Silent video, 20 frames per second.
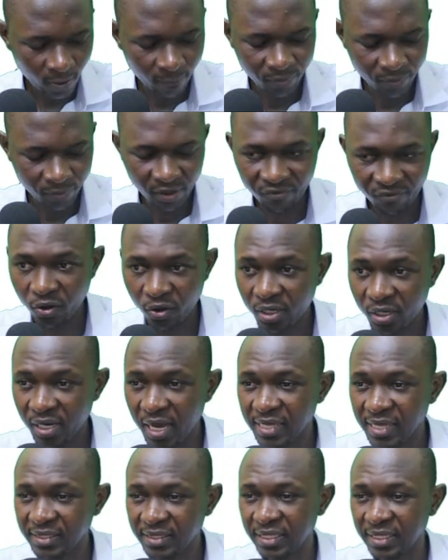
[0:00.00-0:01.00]
the following
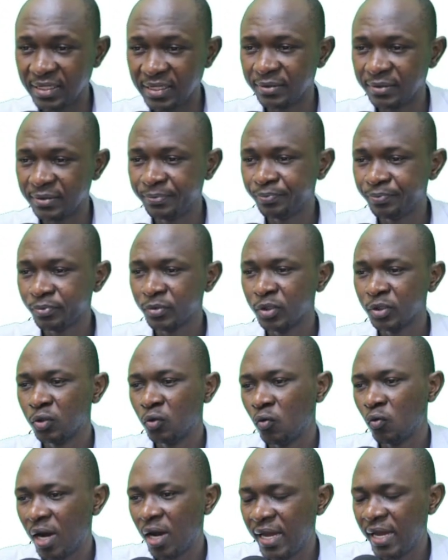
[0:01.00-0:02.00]
assets
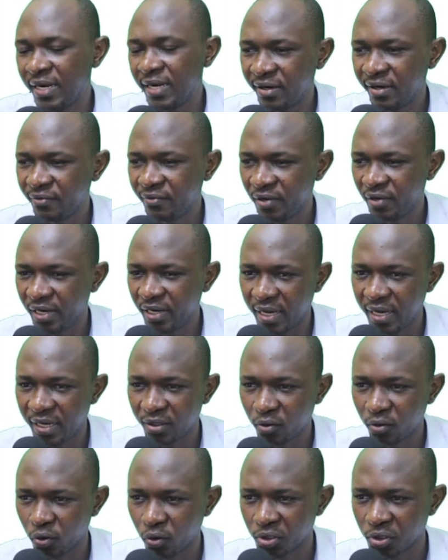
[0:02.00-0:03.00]
were identified
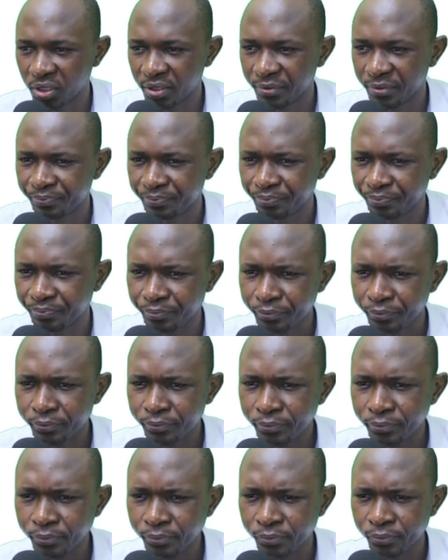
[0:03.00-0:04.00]
at cost.
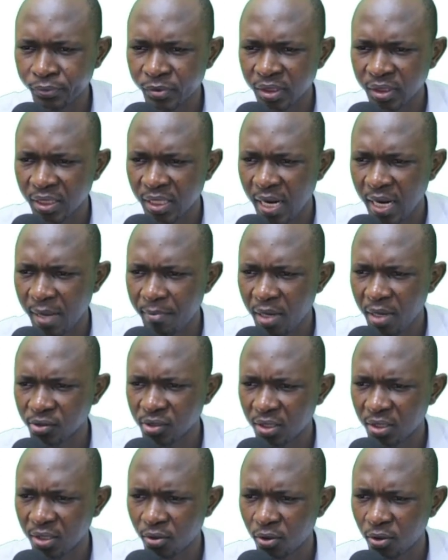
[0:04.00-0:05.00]
Clubhouse
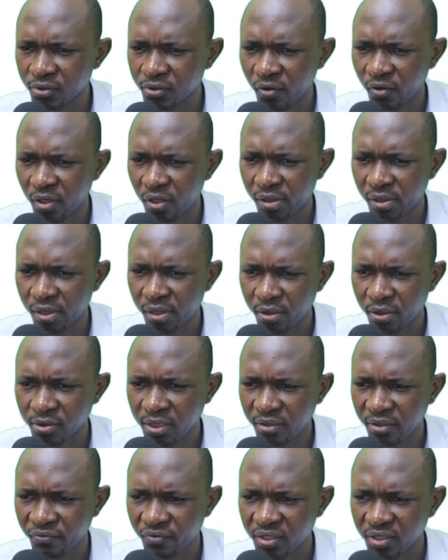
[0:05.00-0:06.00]
and cost
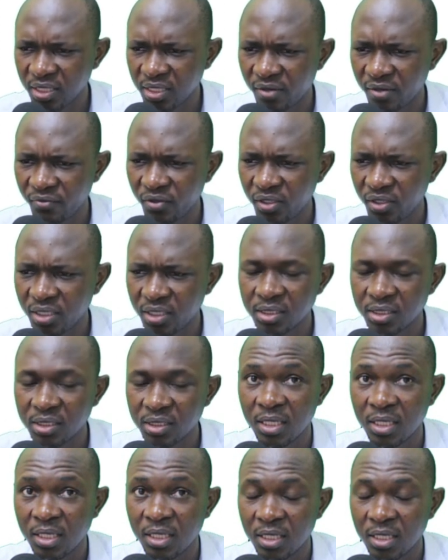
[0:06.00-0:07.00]
400,000, fixture and
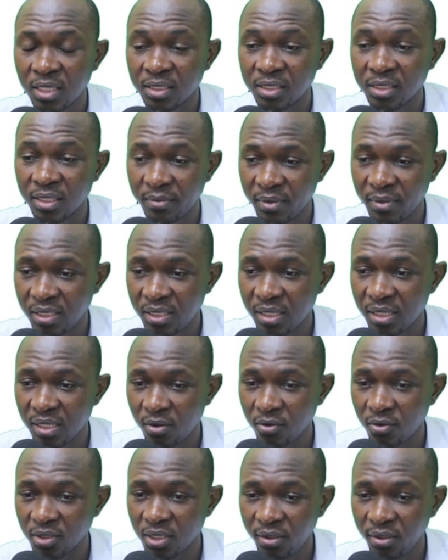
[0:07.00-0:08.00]
fittings
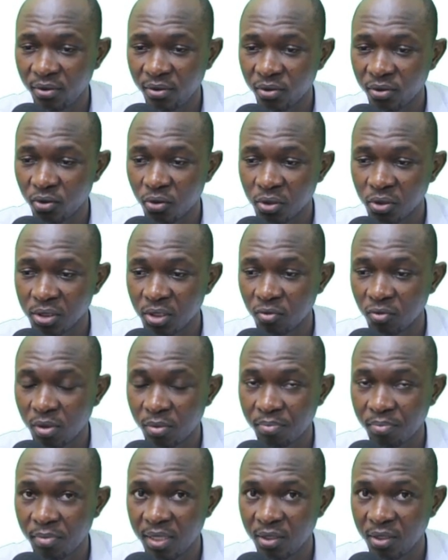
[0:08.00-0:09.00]
70,000, course
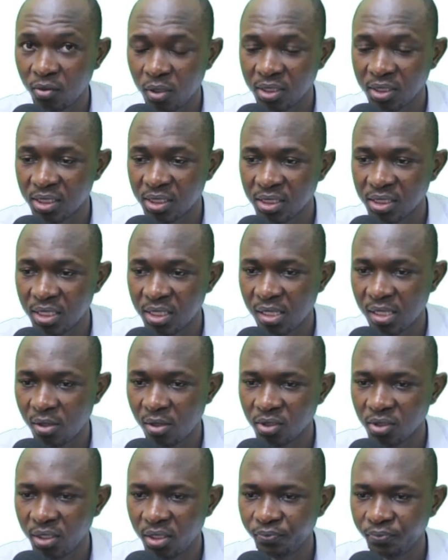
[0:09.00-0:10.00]
equipment
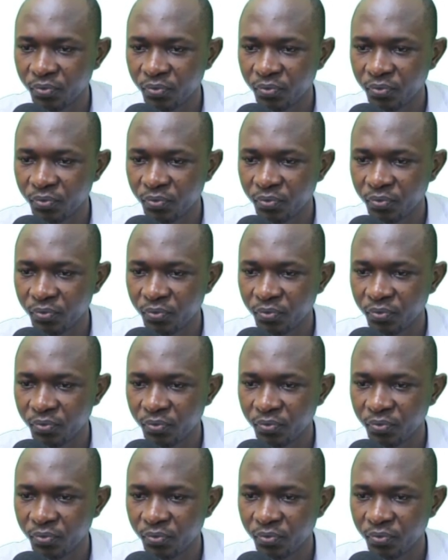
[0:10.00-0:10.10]
160,000.